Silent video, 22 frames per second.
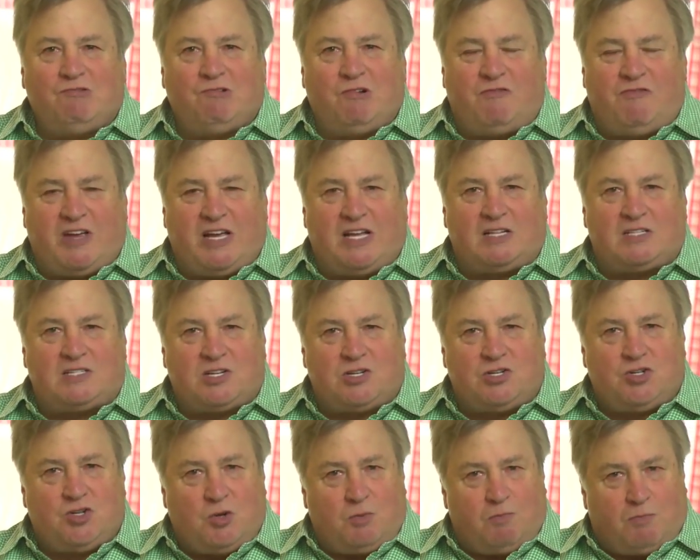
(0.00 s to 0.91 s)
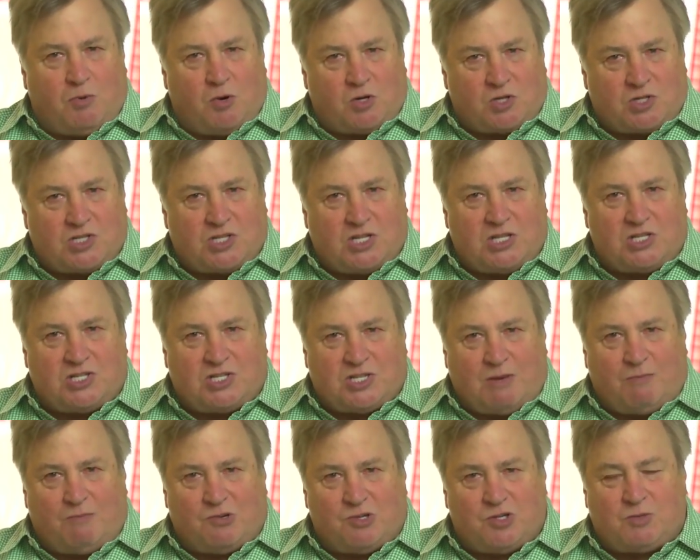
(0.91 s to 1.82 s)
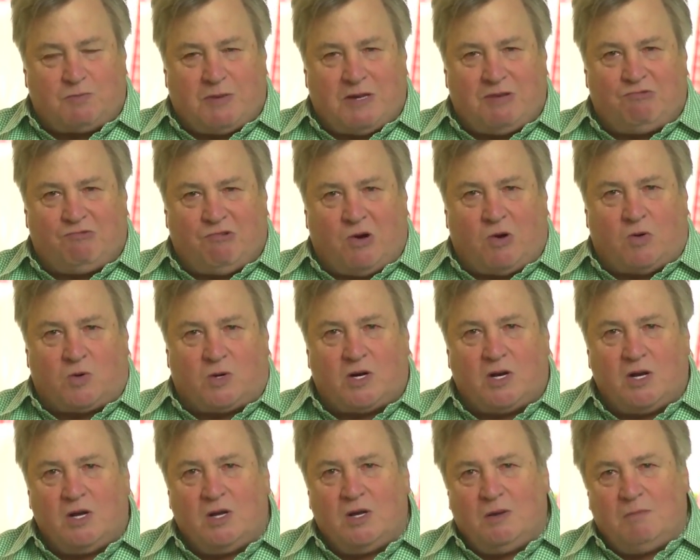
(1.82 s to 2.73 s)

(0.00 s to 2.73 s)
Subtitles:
revealed in two books that Summersby wrote,